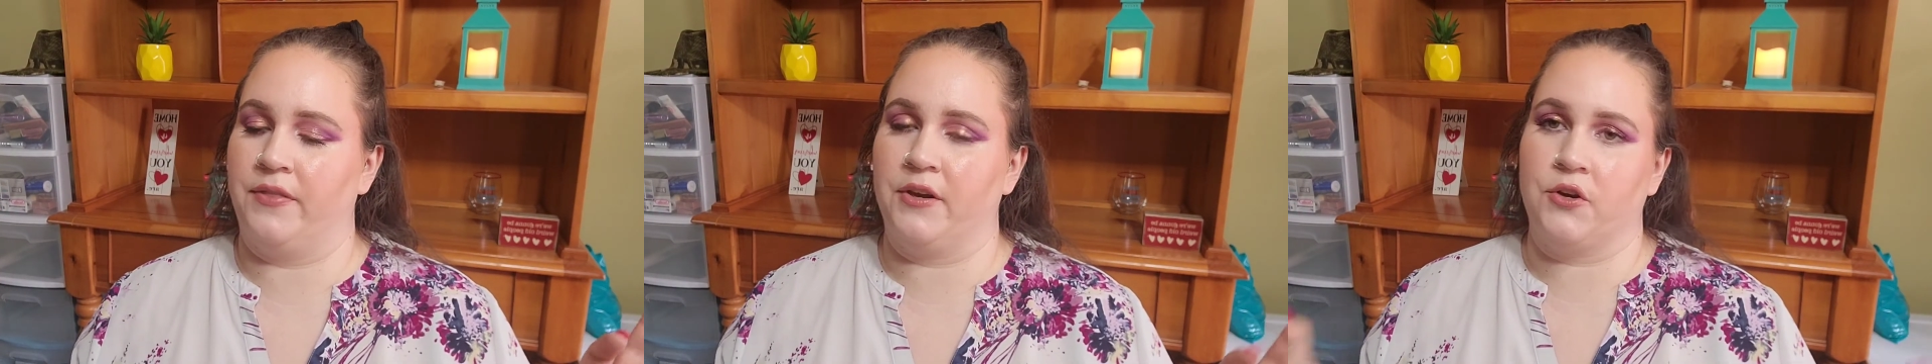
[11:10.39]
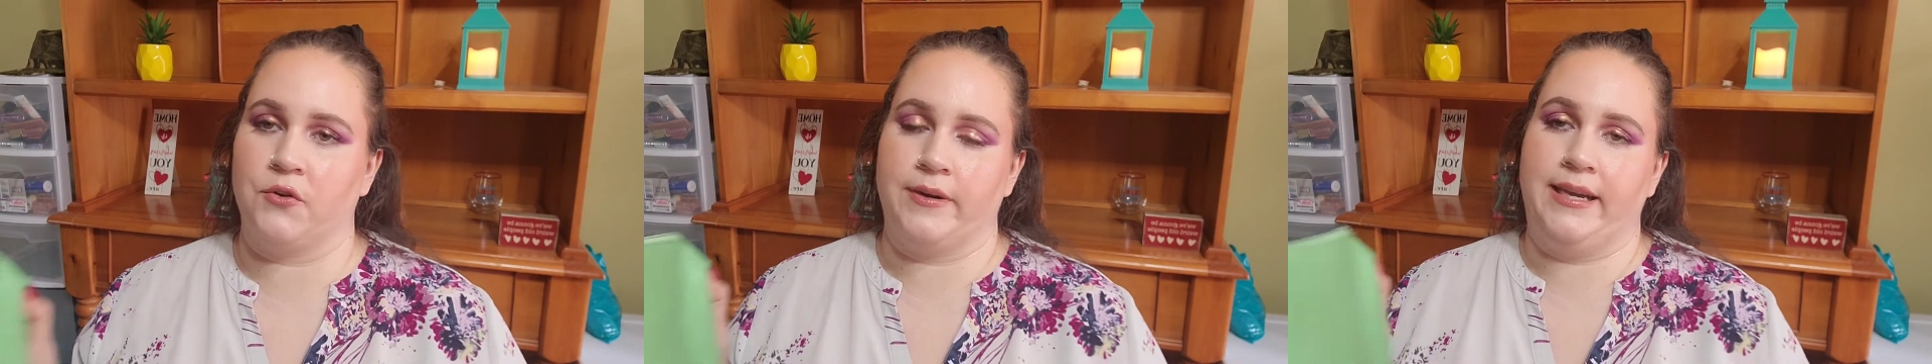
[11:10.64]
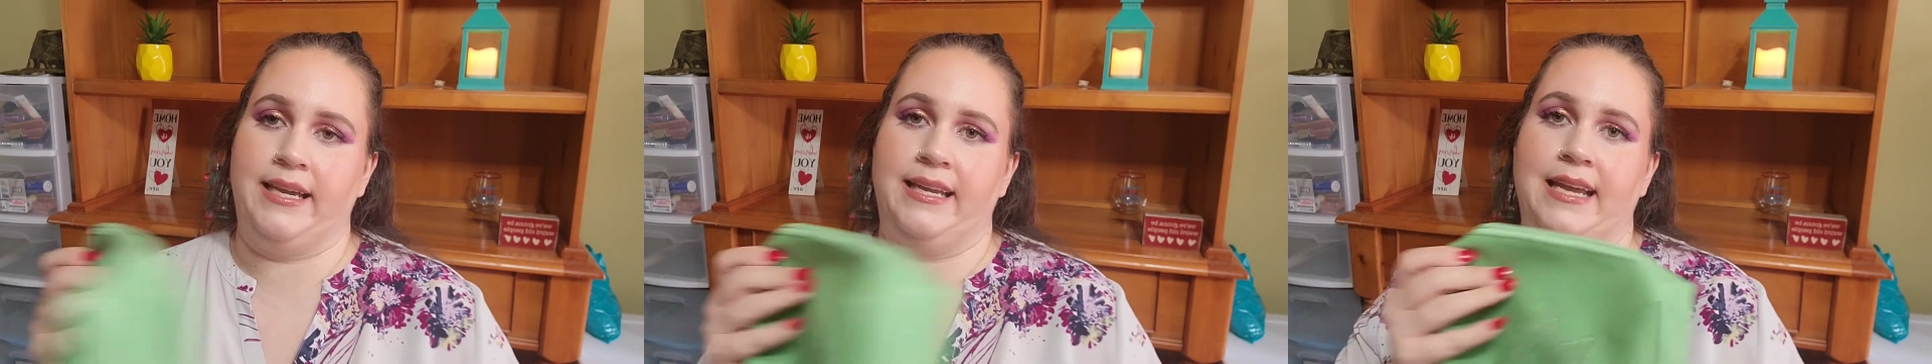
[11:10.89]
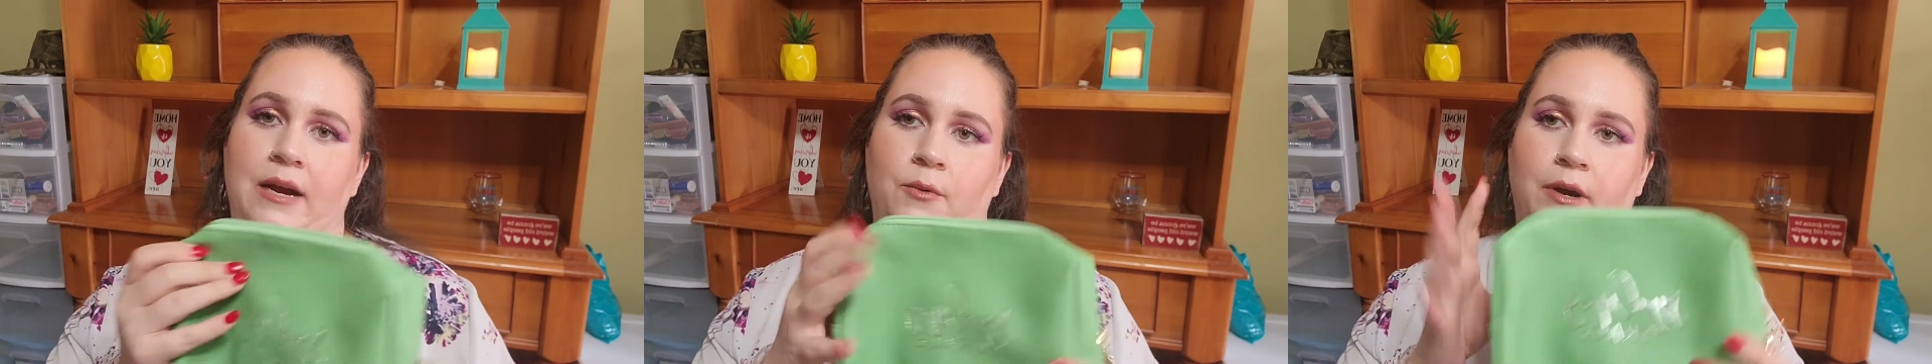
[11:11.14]
the
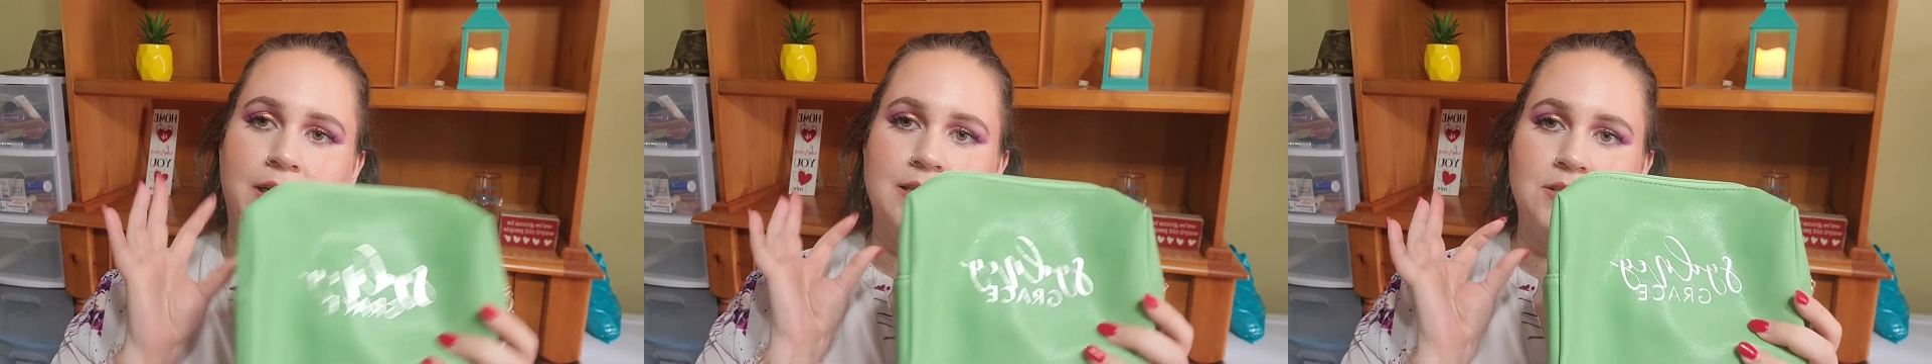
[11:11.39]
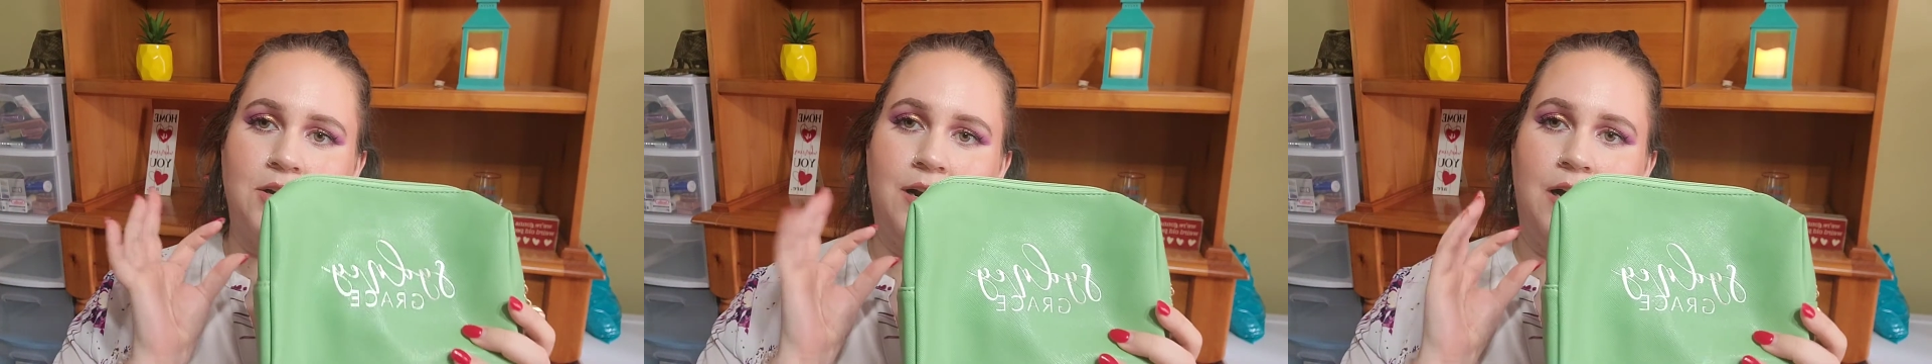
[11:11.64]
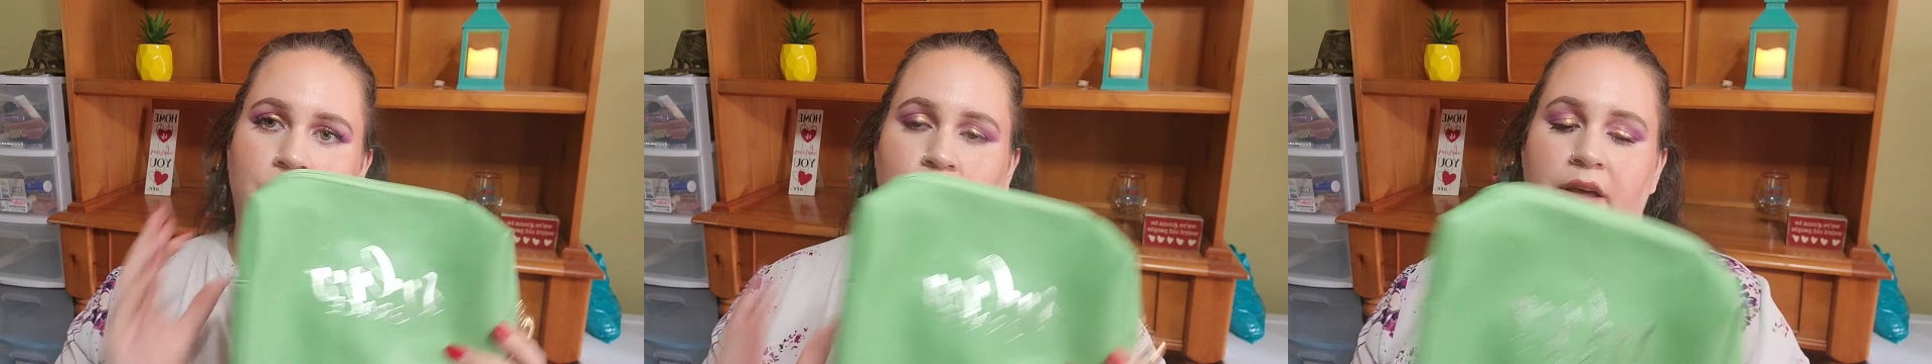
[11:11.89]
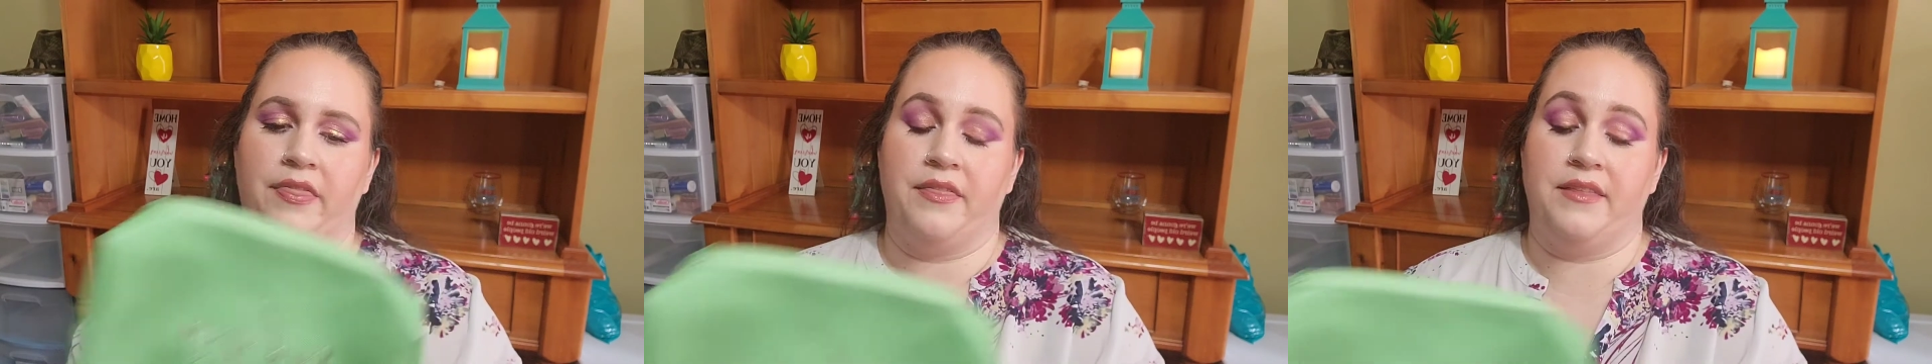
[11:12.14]
green, and we're gonna start off
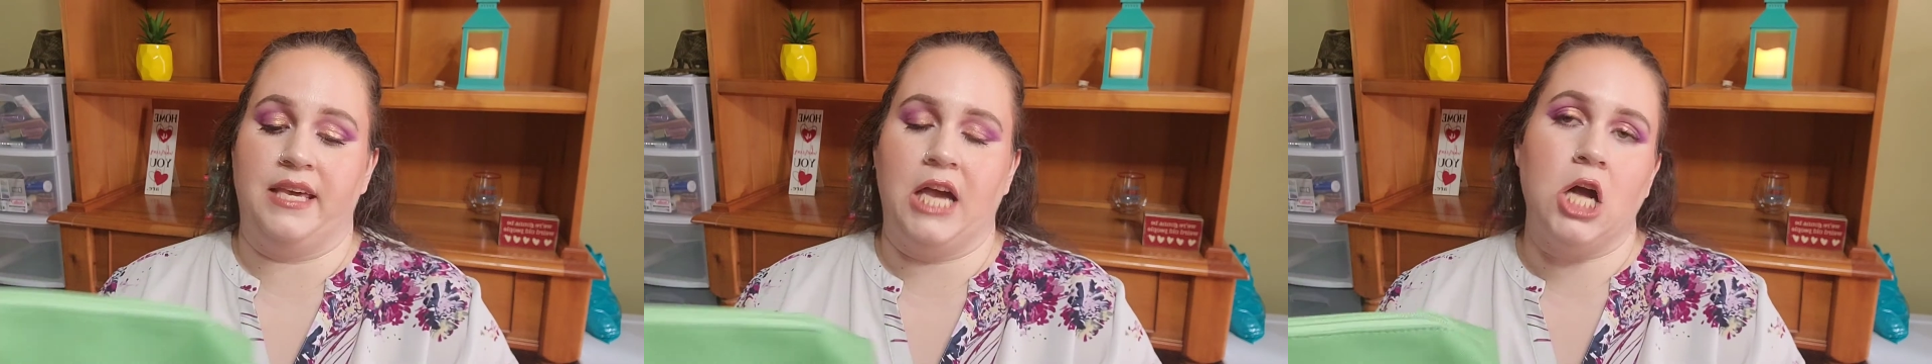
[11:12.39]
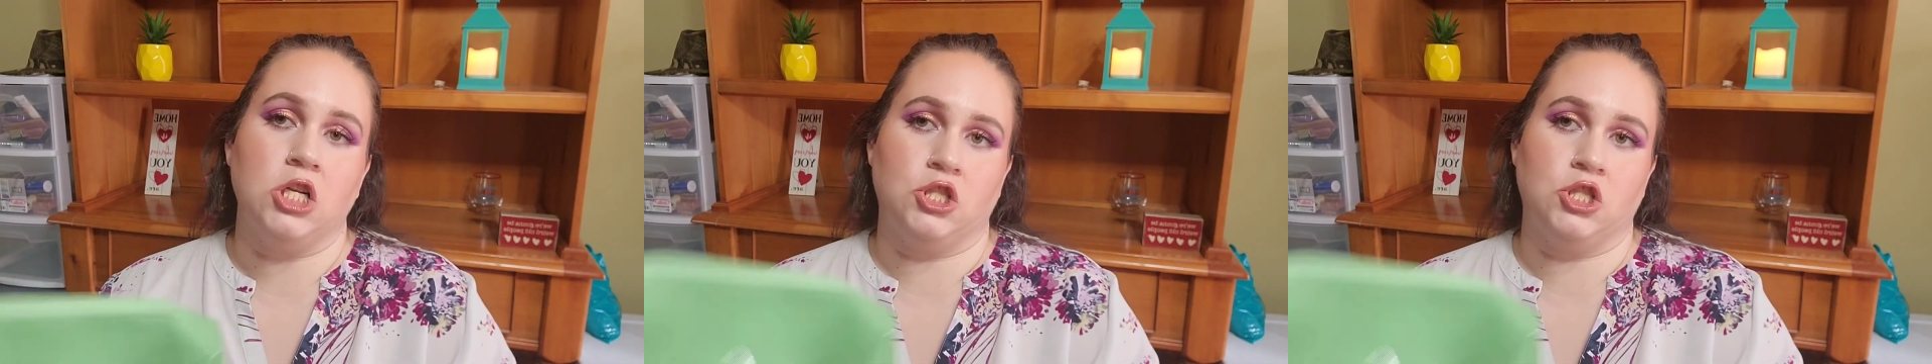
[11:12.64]
with the